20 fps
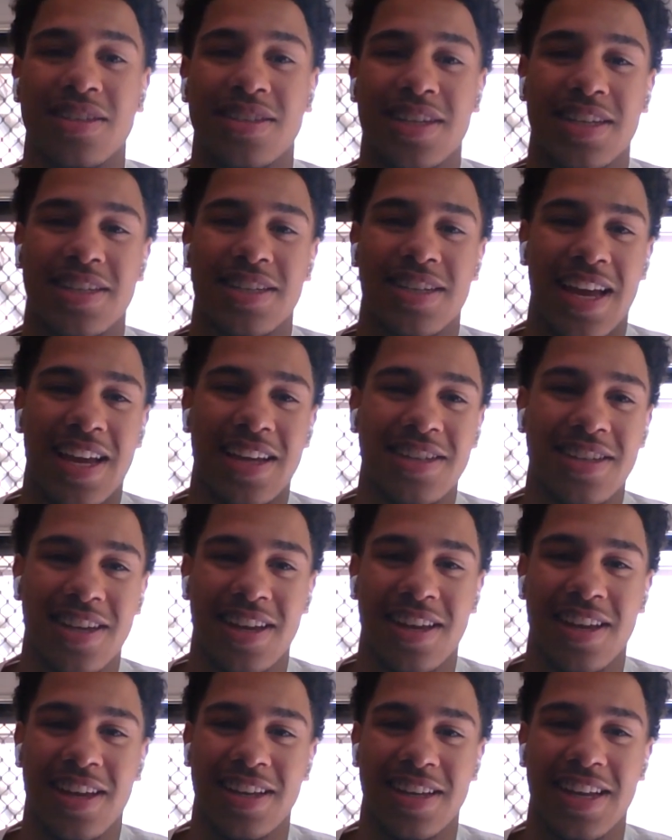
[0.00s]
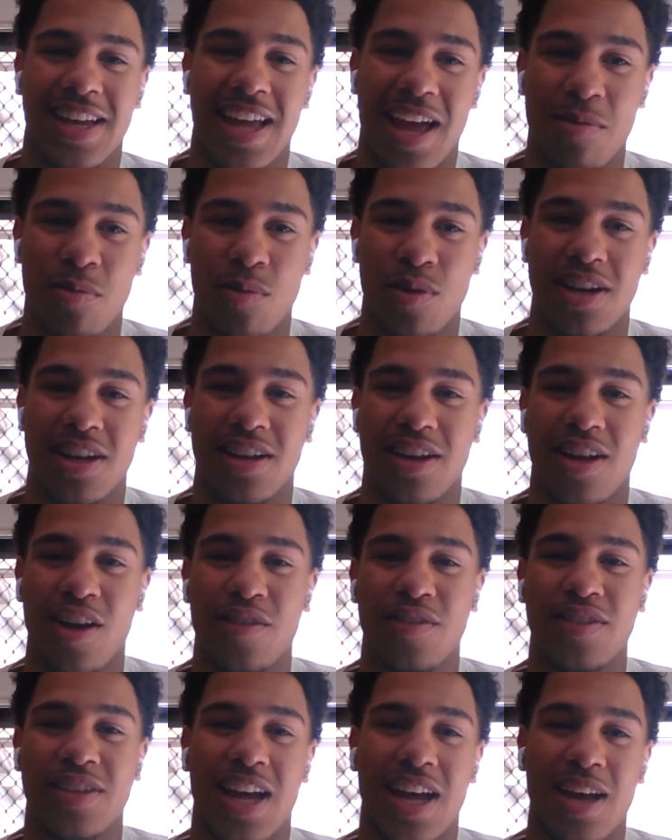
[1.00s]
under 16s, hit the game winning in
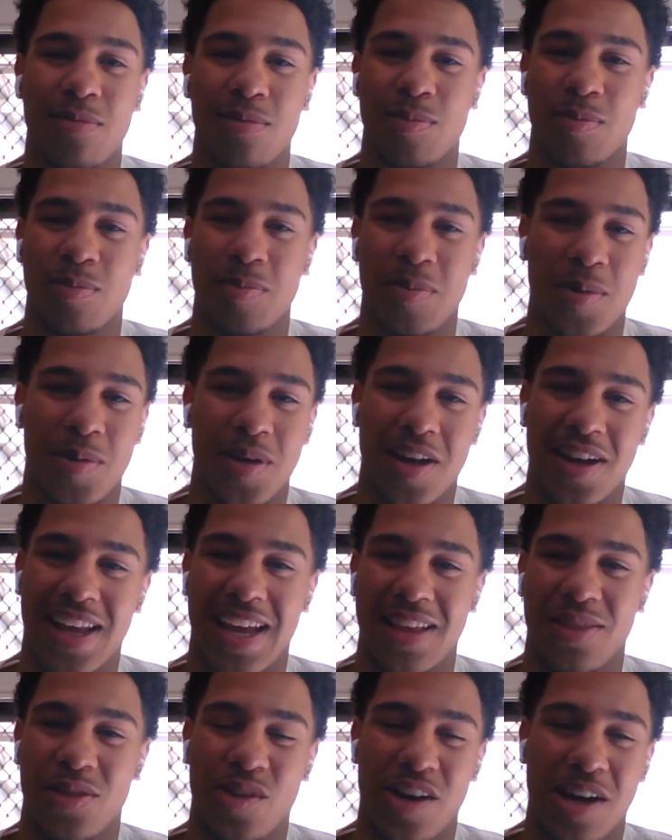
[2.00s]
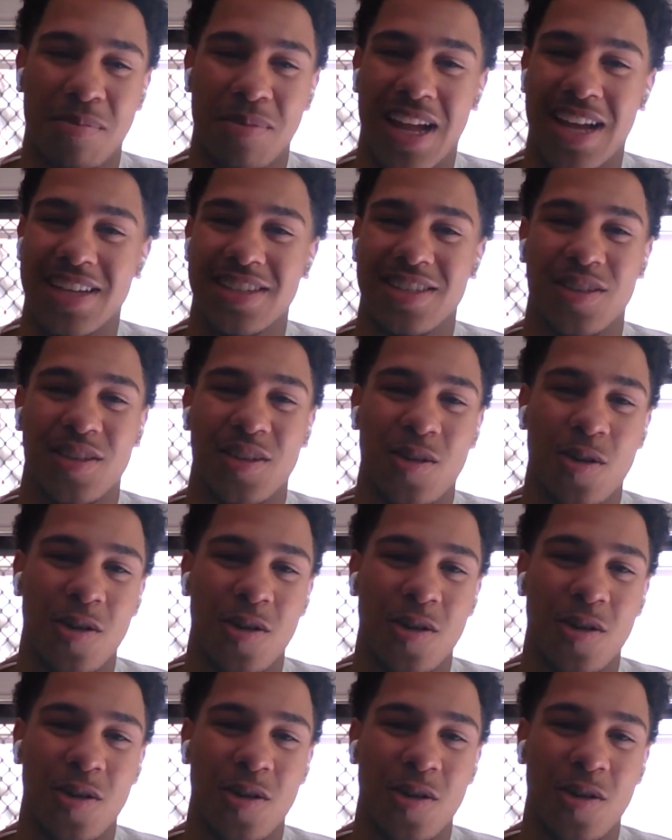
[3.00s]
overtime, but we only had 3 players on the